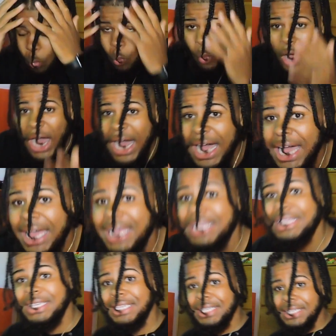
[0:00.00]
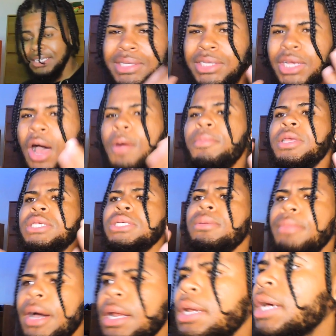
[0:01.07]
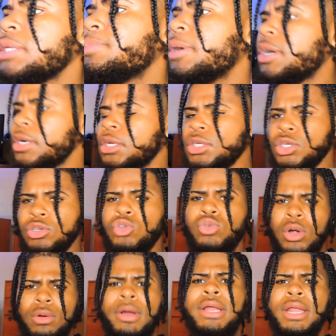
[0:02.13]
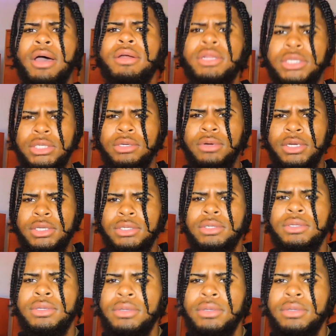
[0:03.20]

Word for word: What? Show me somebody that's better than Juice WRLD right now in this generation.